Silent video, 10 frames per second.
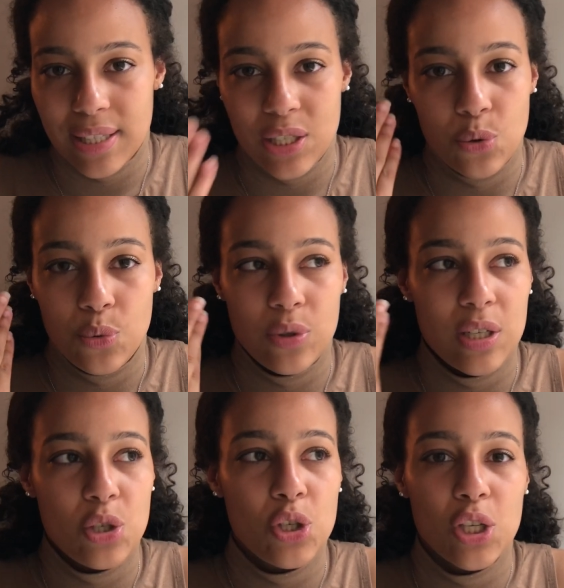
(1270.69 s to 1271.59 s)
Did
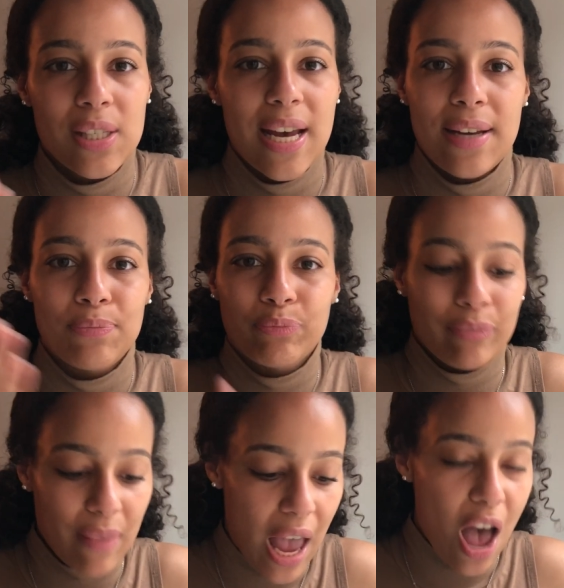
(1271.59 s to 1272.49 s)
you just say
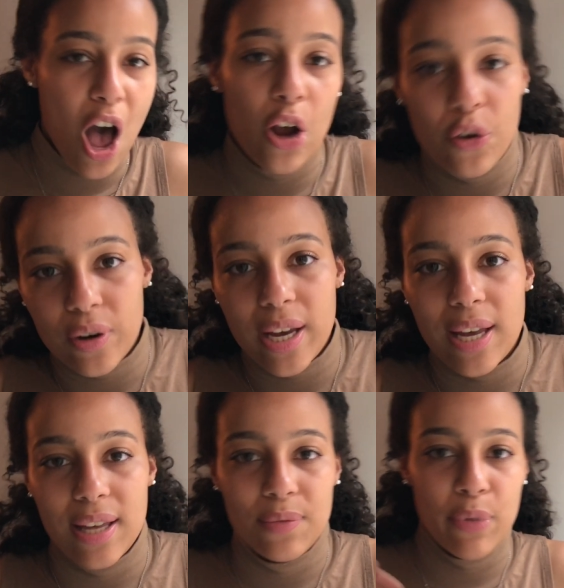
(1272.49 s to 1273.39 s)

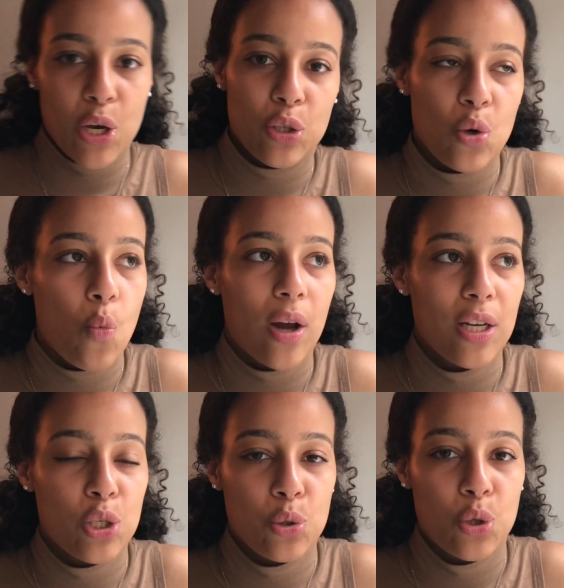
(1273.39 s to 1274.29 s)
agree because you
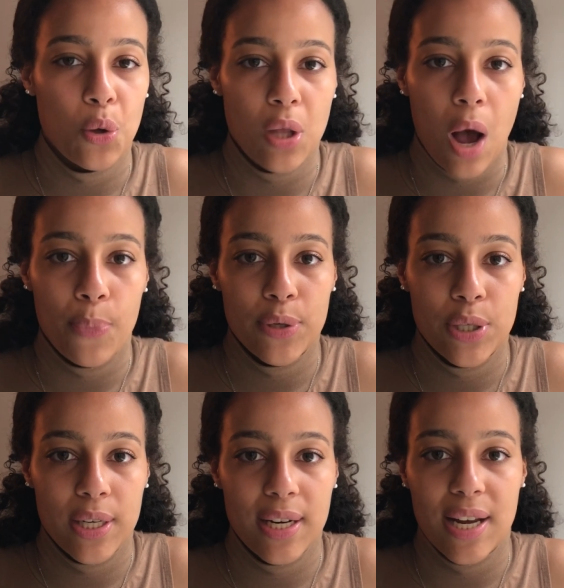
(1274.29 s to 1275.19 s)
wanted to join the
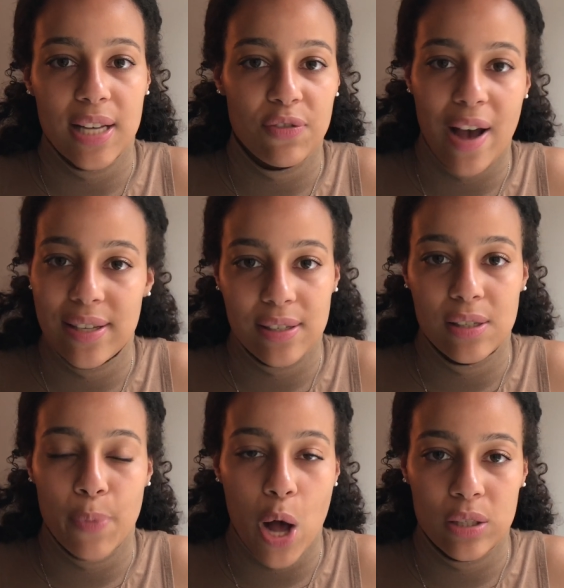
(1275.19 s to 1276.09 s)
opportunity as fast
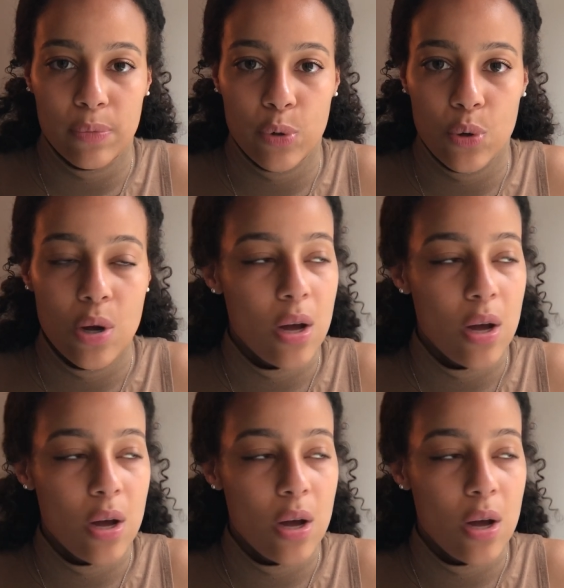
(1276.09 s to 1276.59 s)
as possible?